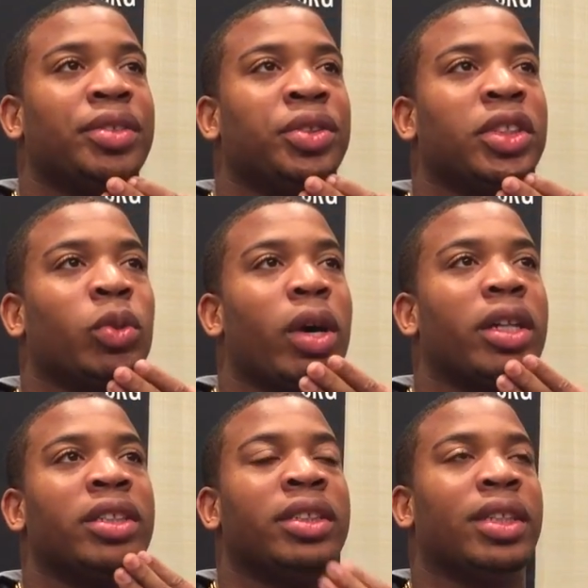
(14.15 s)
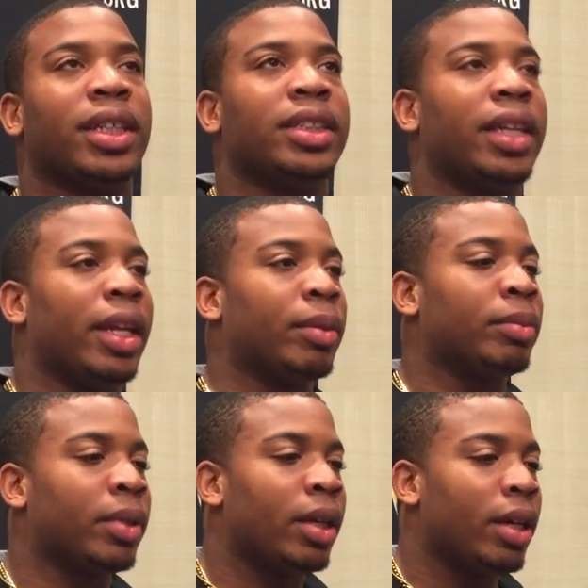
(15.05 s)
Yeah, just walking into the stadium,
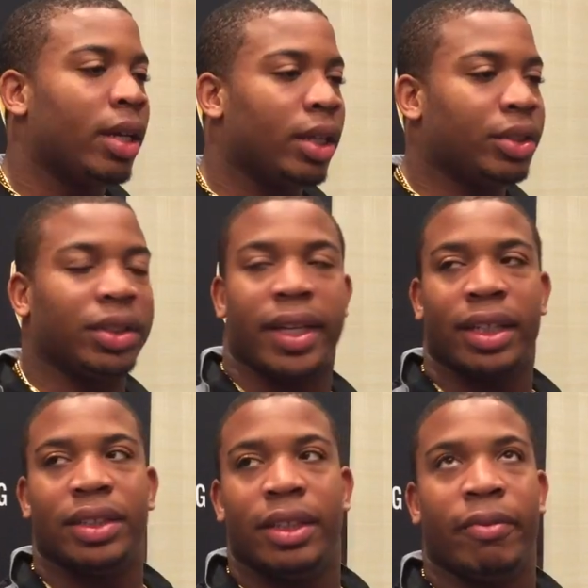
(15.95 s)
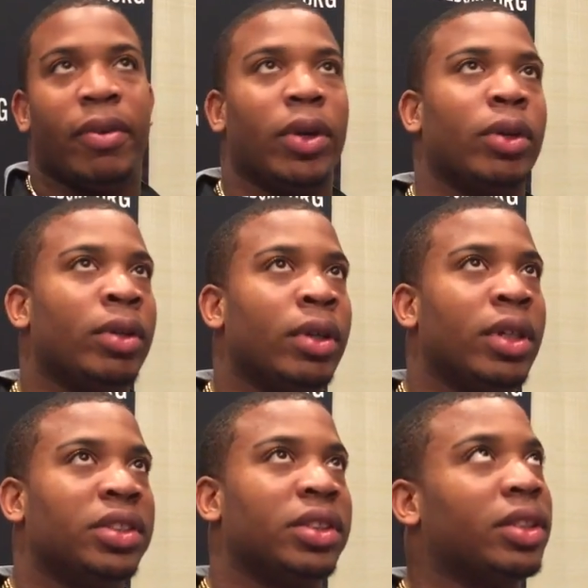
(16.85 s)
just taking a team photo,
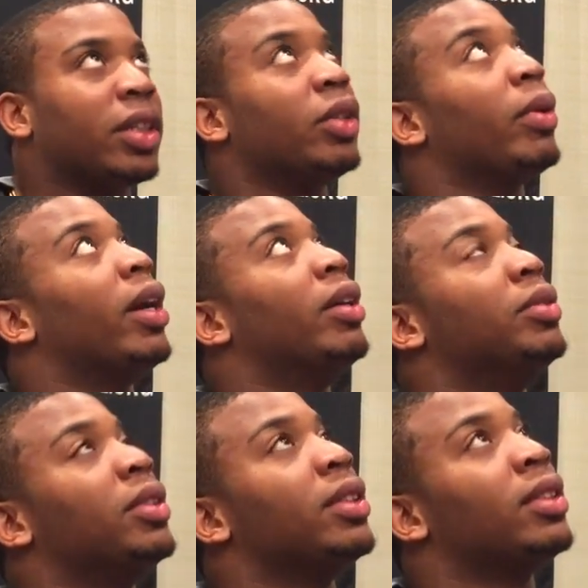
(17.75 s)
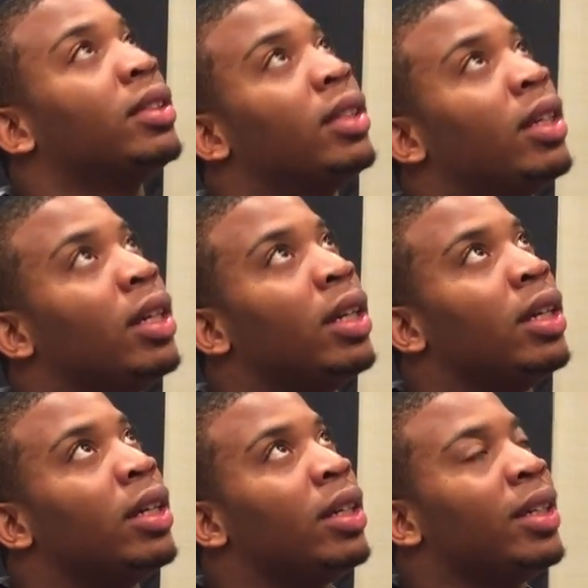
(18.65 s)
just looking around, just
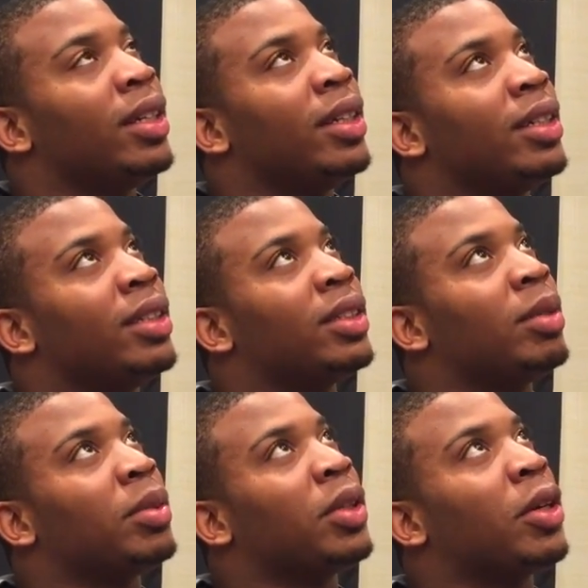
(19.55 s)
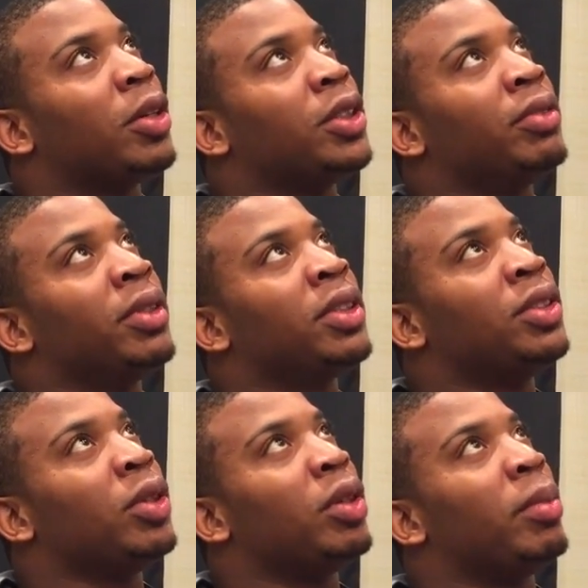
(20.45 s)
something Coach Christian
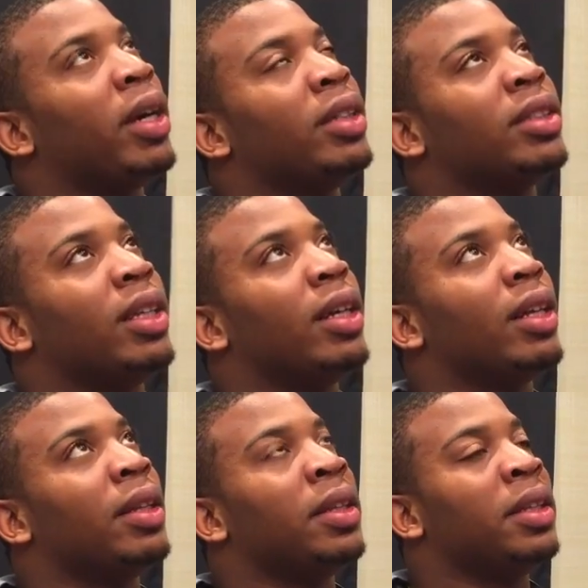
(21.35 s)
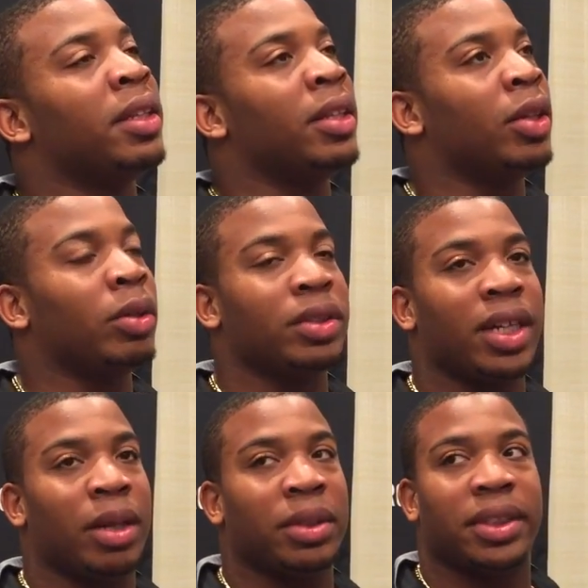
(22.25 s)
told him about. He said, the only
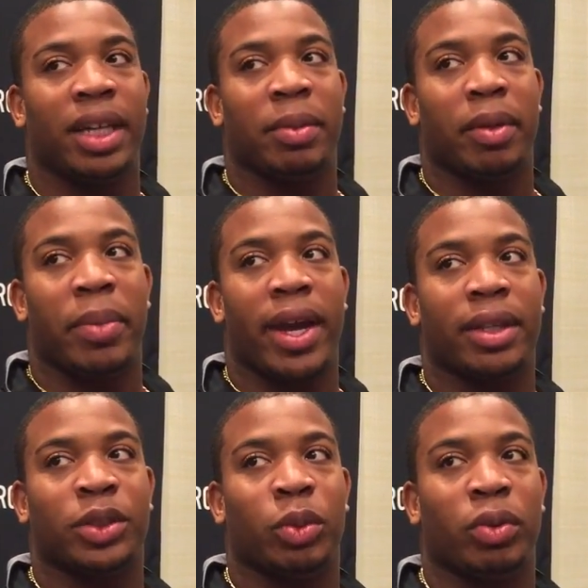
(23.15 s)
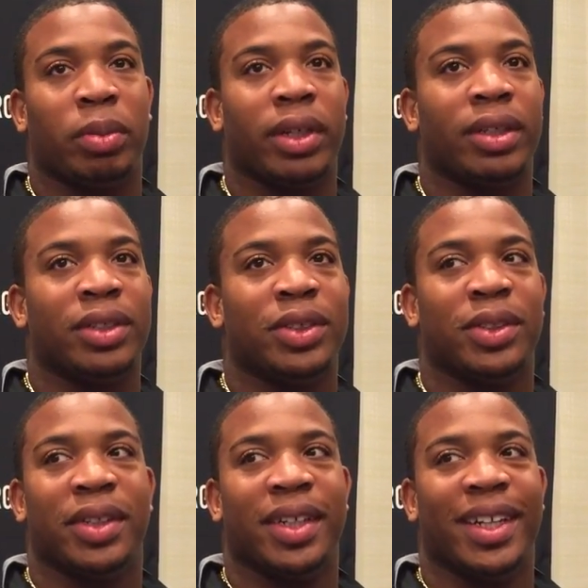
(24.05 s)
time the stadium get packed is when we
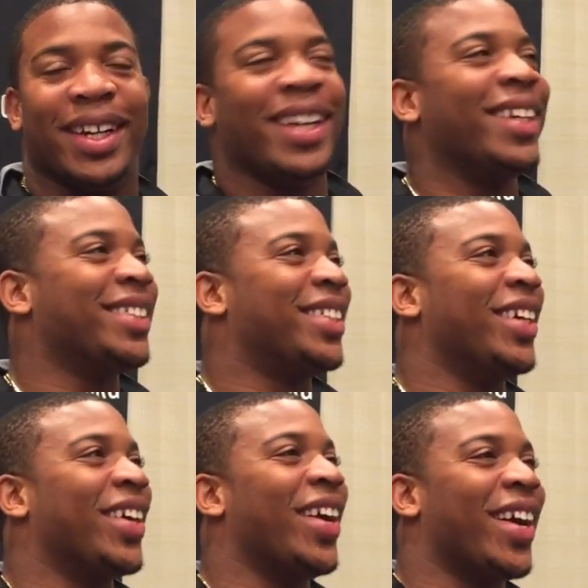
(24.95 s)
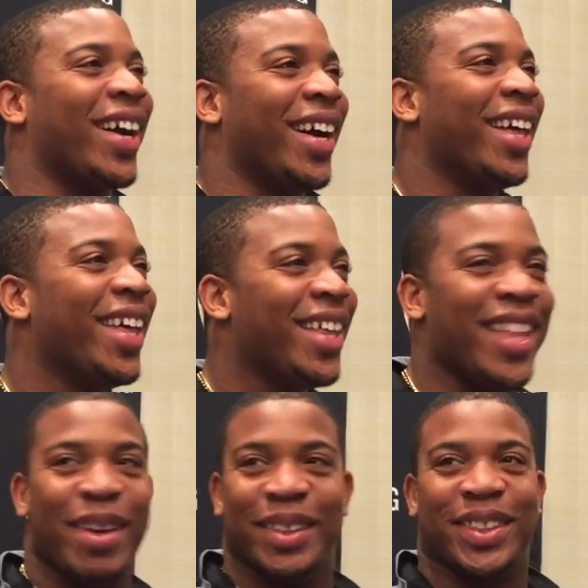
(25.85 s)
play. So
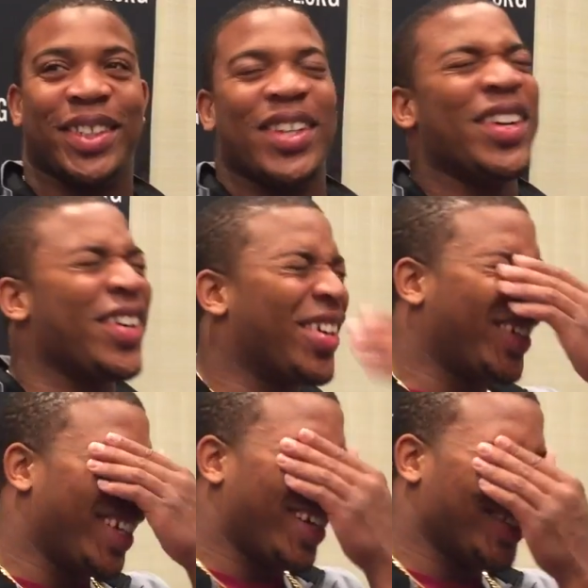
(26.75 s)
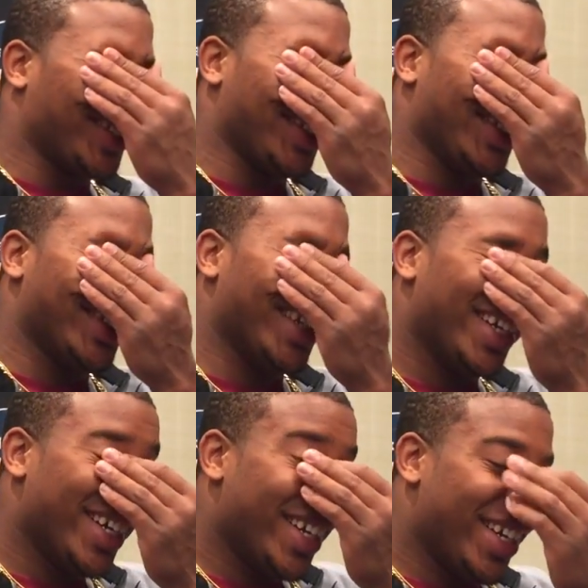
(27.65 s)
that was true. That was true.
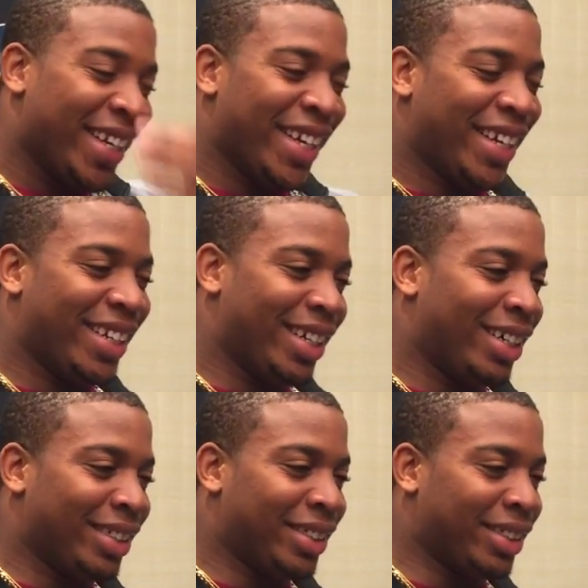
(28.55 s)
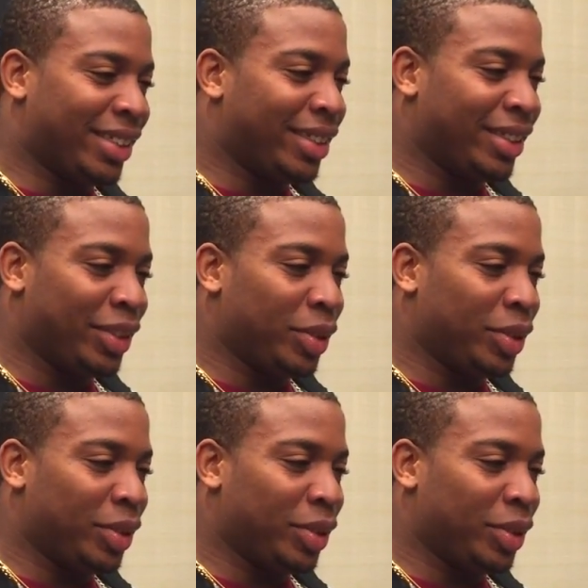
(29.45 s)
And just